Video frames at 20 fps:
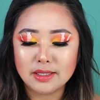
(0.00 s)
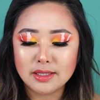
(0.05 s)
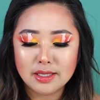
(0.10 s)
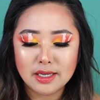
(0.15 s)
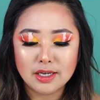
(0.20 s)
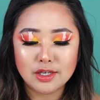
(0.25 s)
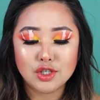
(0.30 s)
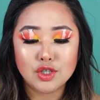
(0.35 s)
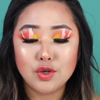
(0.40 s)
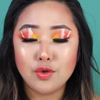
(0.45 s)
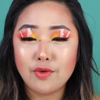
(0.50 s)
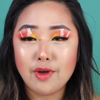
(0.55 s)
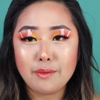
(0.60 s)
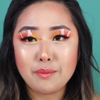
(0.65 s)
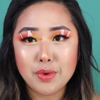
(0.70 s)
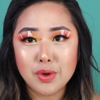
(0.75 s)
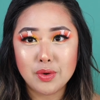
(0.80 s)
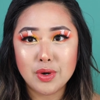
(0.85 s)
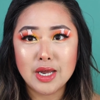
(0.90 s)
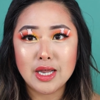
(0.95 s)
the Suva
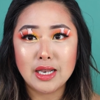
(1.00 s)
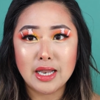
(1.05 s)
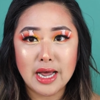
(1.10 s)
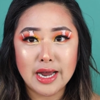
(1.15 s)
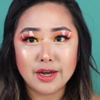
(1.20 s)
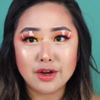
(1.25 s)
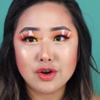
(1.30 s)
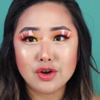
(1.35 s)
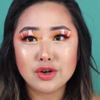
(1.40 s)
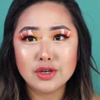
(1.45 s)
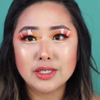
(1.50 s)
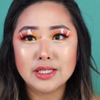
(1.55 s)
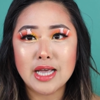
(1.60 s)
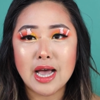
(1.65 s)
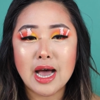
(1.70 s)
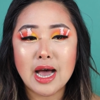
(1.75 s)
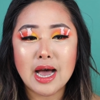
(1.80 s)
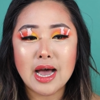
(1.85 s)
Beauty liners,